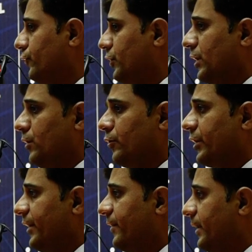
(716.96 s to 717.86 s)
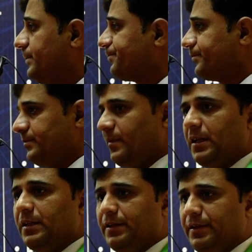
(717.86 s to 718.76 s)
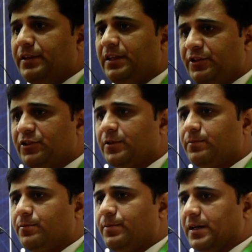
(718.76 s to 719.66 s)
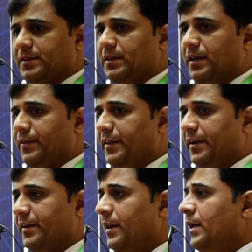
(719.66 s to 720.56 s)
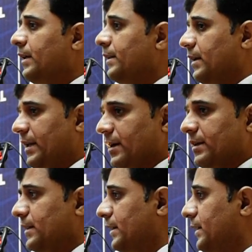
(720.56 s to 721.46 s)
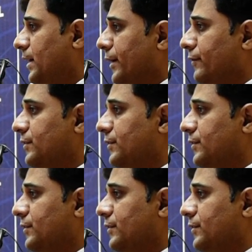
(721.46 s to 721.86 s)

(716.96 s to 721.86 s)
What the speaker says: we can look at in the leadership of Pakistan, that the Liaquat Ali Khan